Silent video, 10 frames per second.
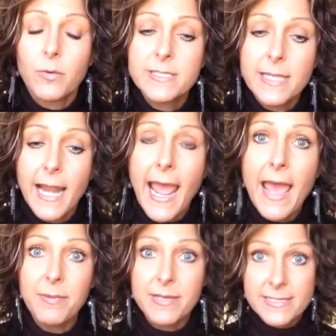What's going to
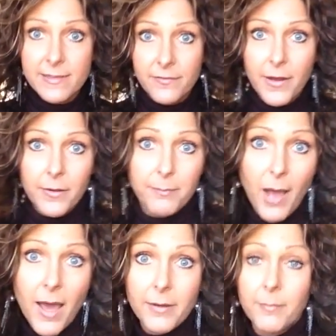happen is at the very
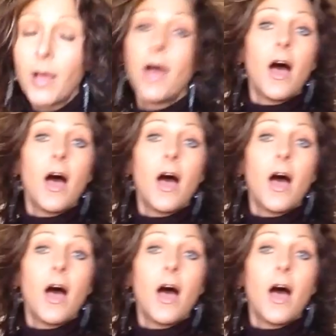bottom